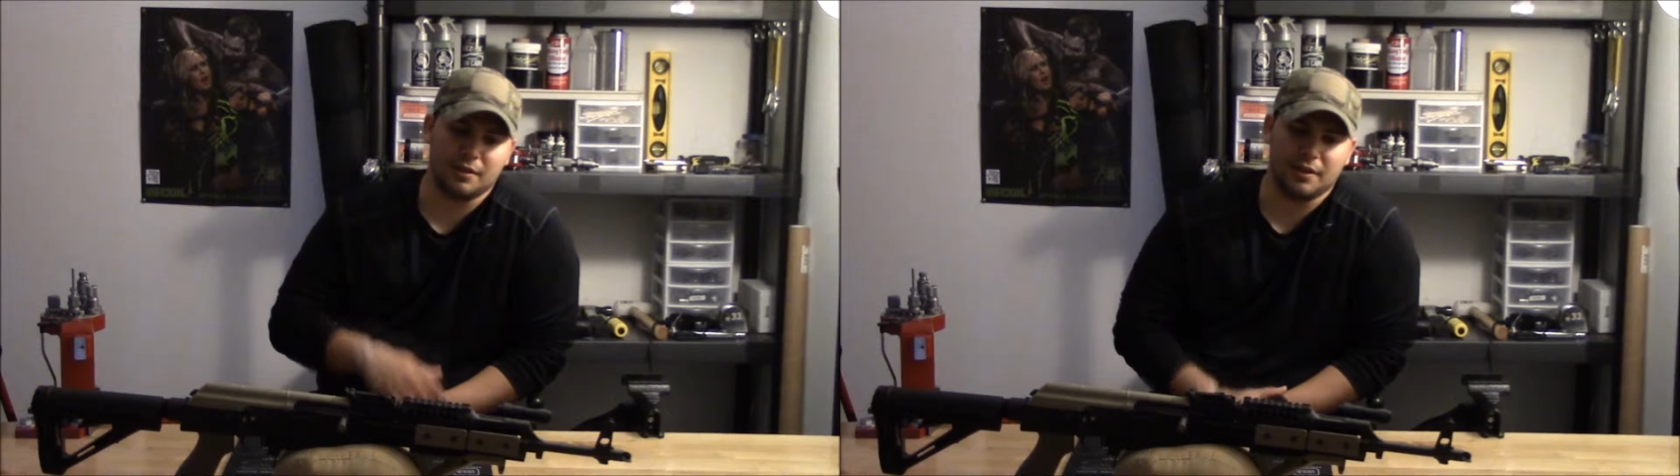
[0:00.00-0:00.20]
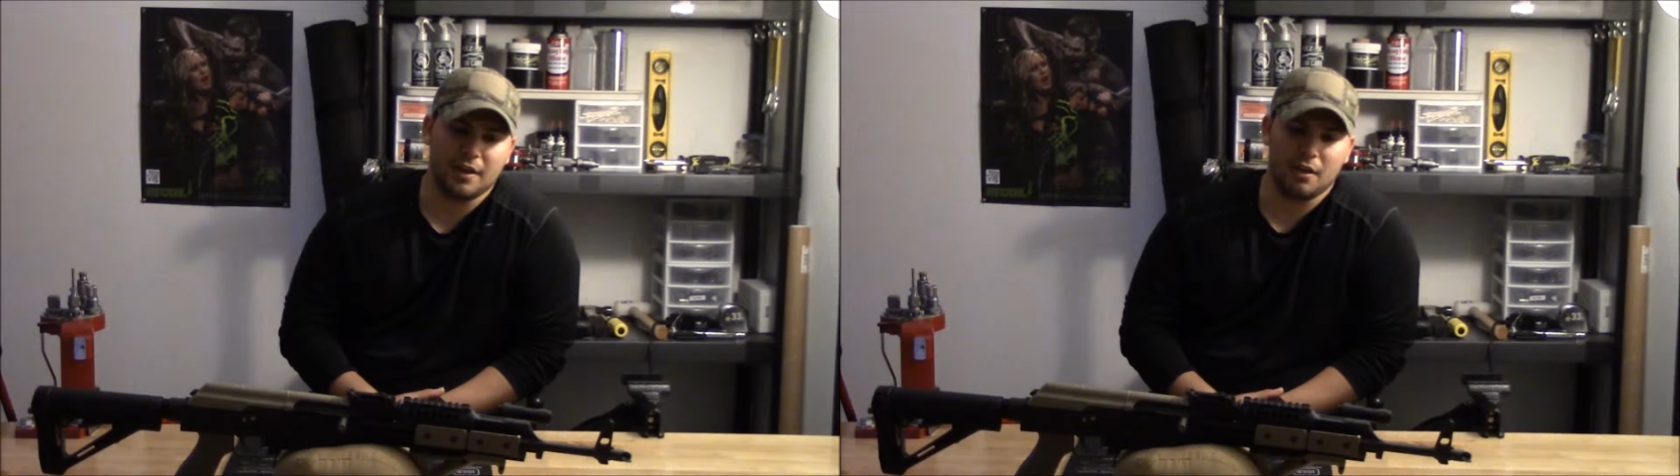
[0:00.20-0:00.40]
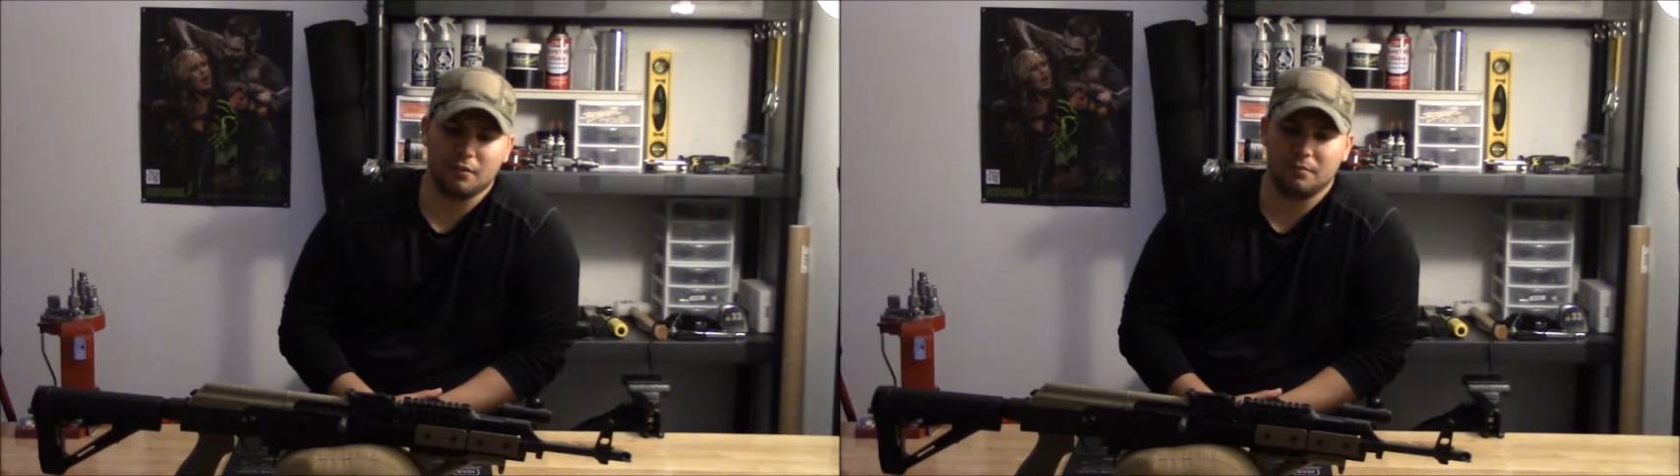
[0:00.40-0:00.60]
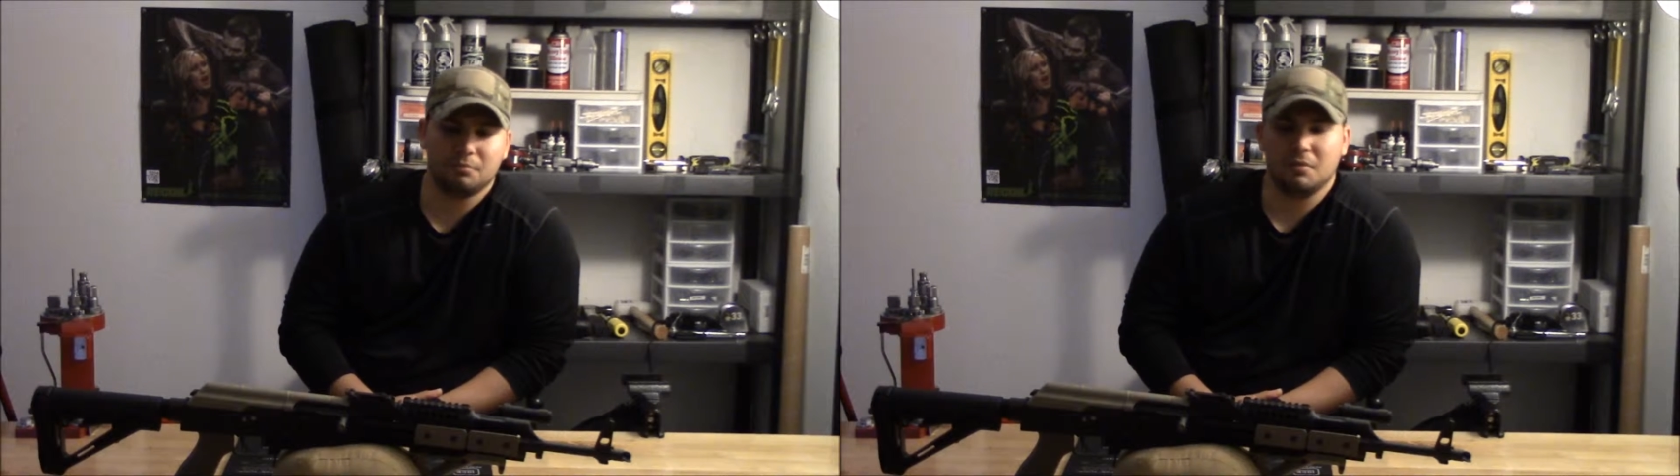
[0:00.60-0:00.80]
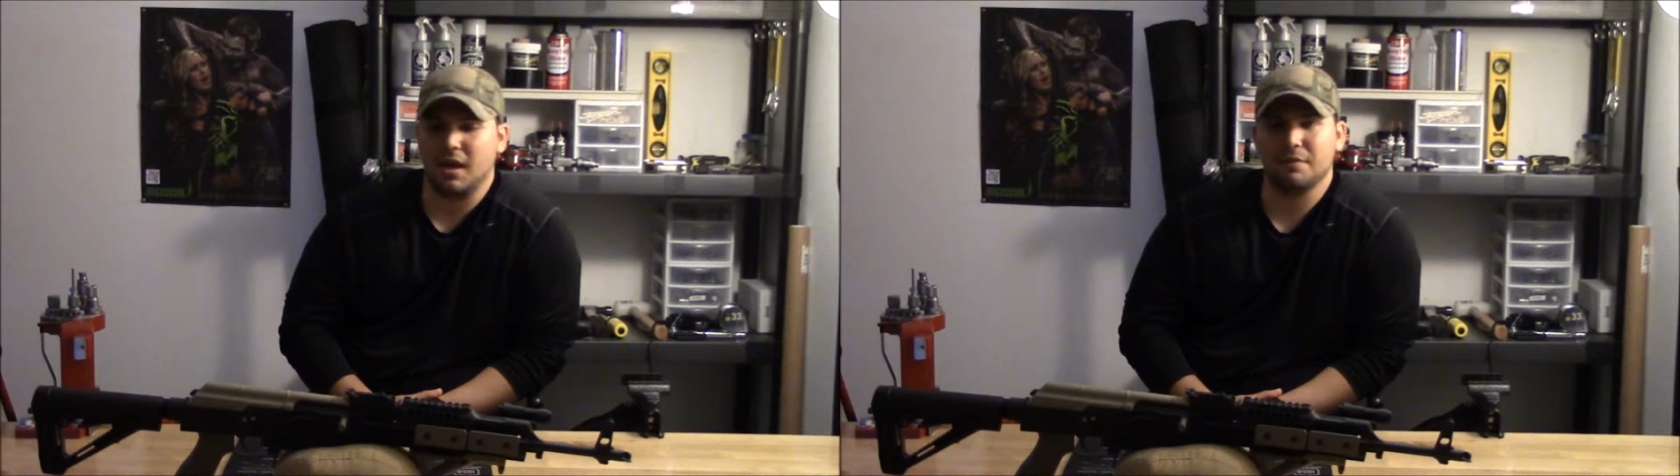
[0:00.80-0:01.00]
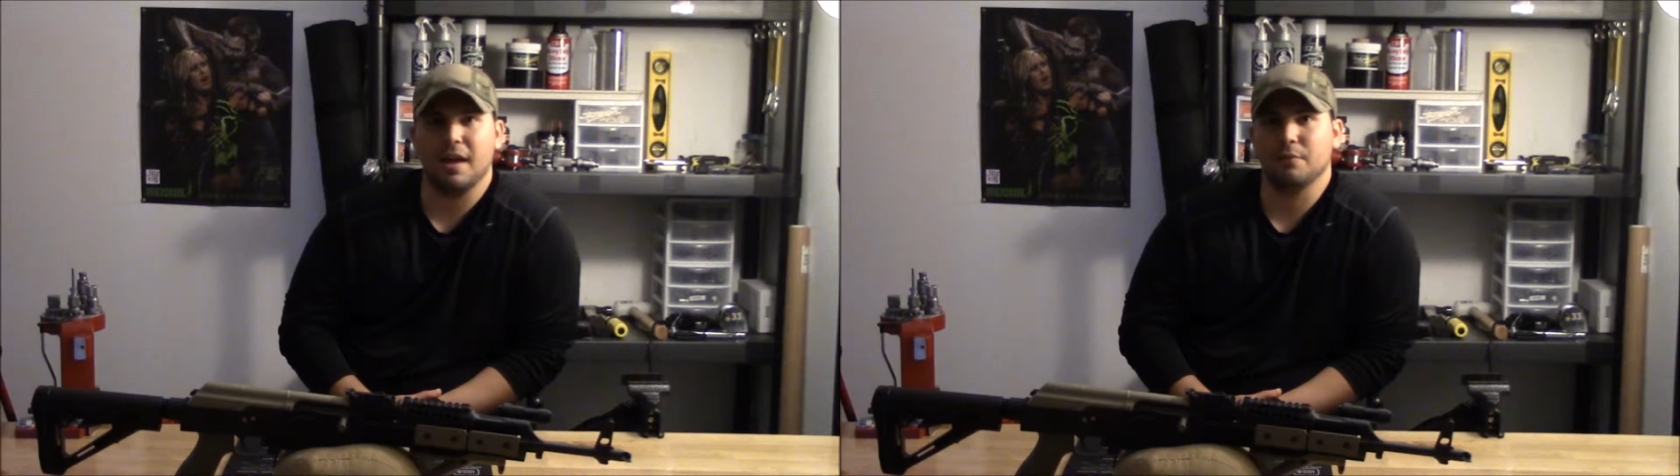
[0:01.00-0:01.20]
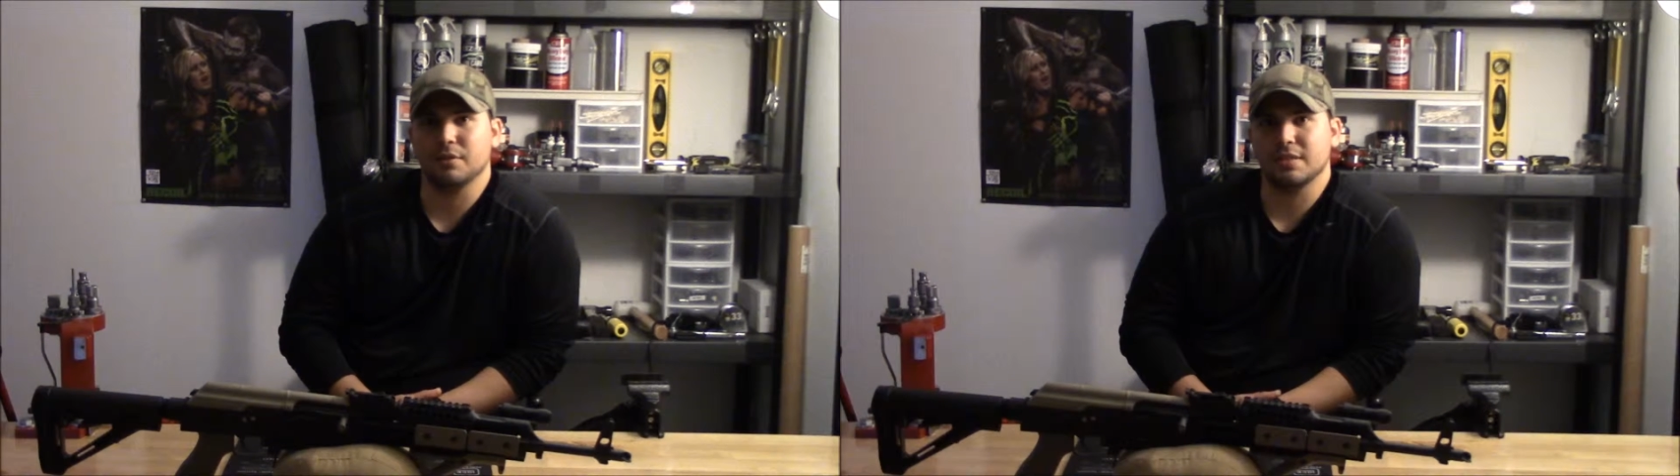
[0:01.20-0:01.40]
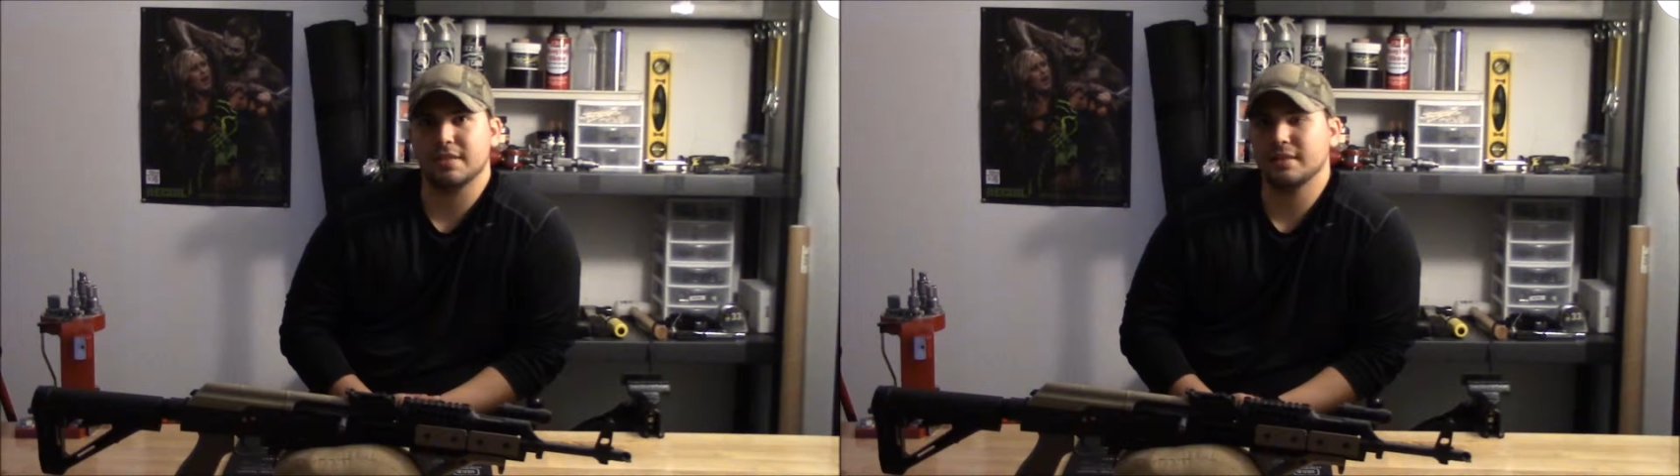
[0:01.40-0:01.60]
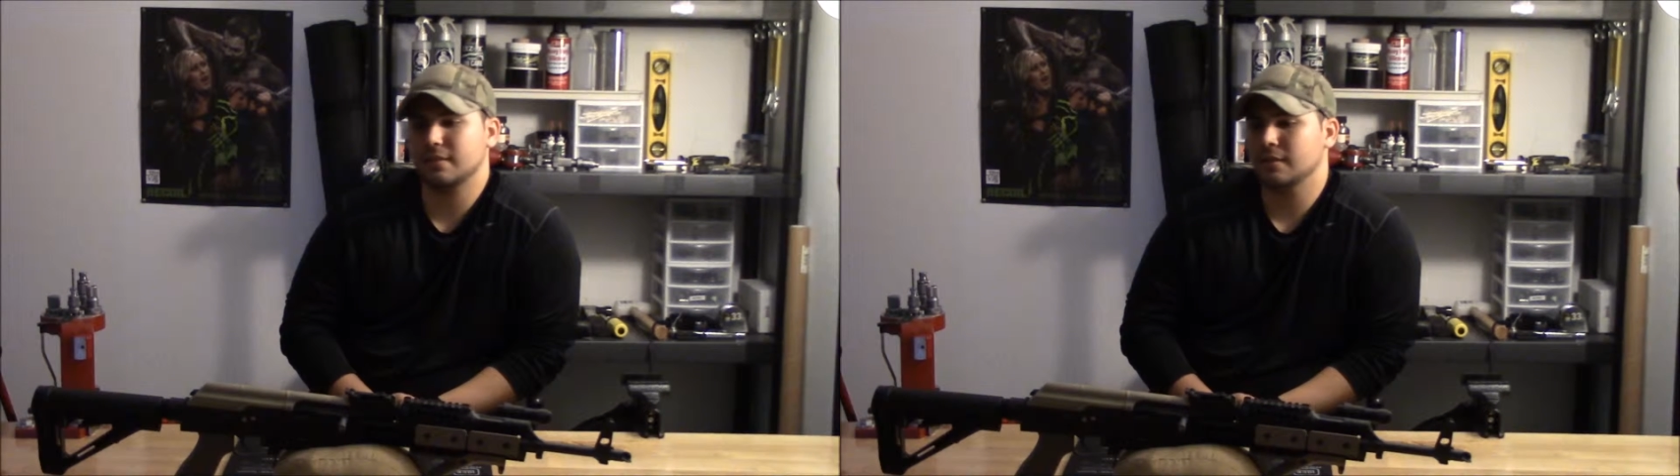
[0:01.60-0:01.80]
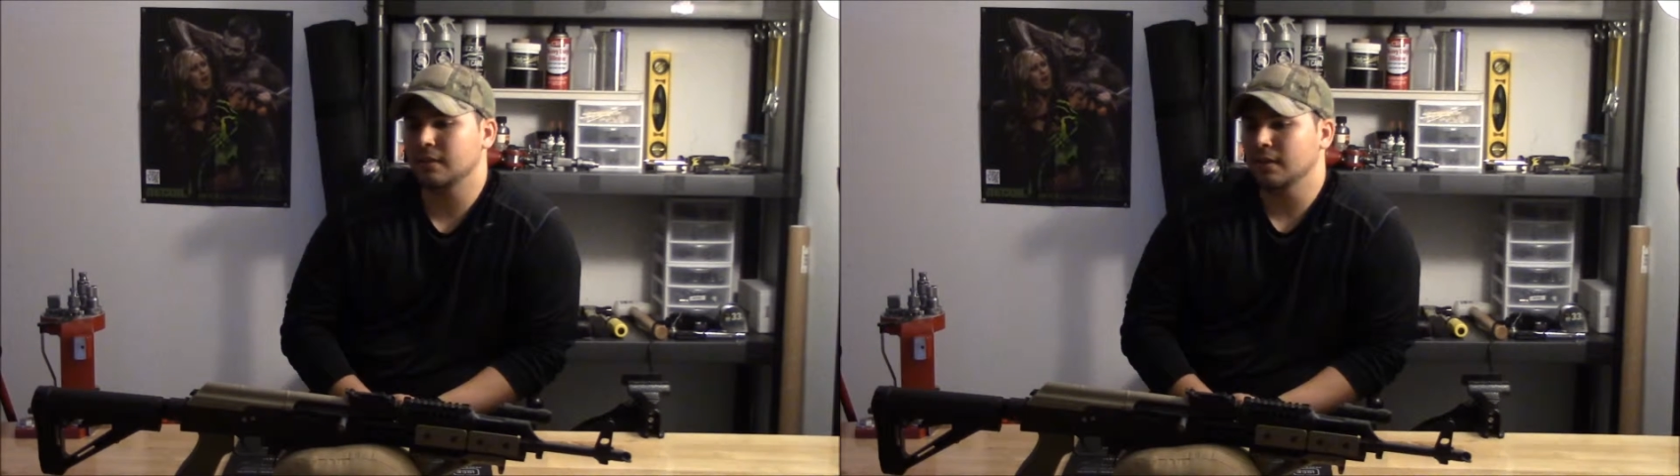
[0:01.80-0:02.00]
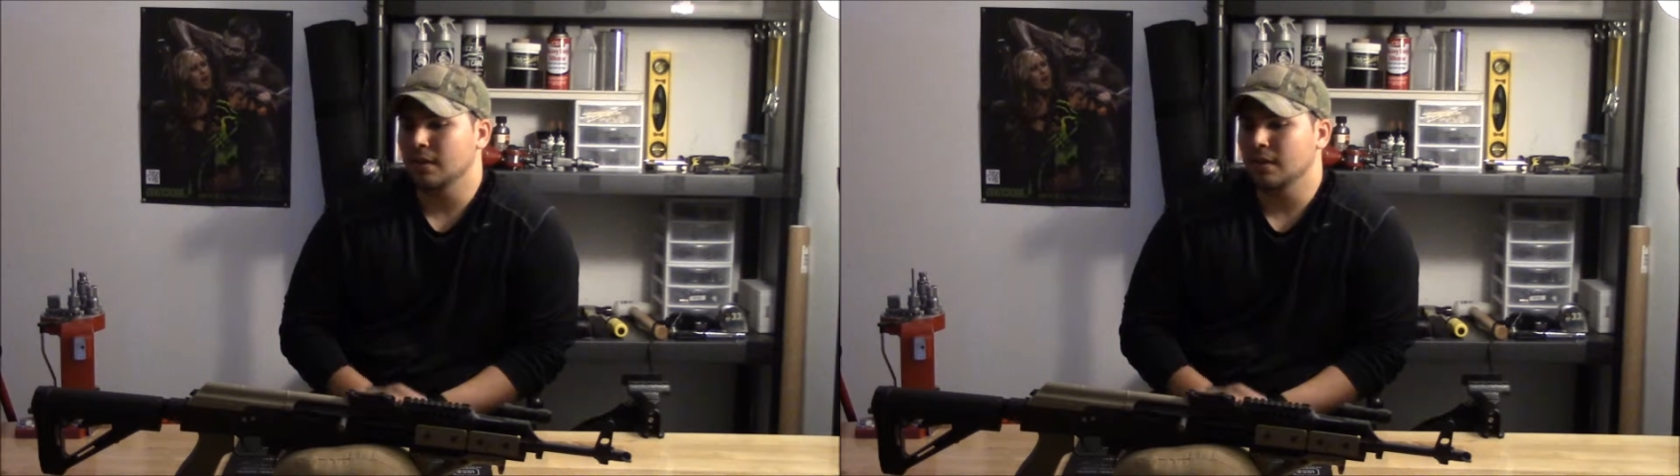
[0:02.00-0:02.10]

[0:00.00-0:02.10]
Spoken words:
good to go. I haven't had one since.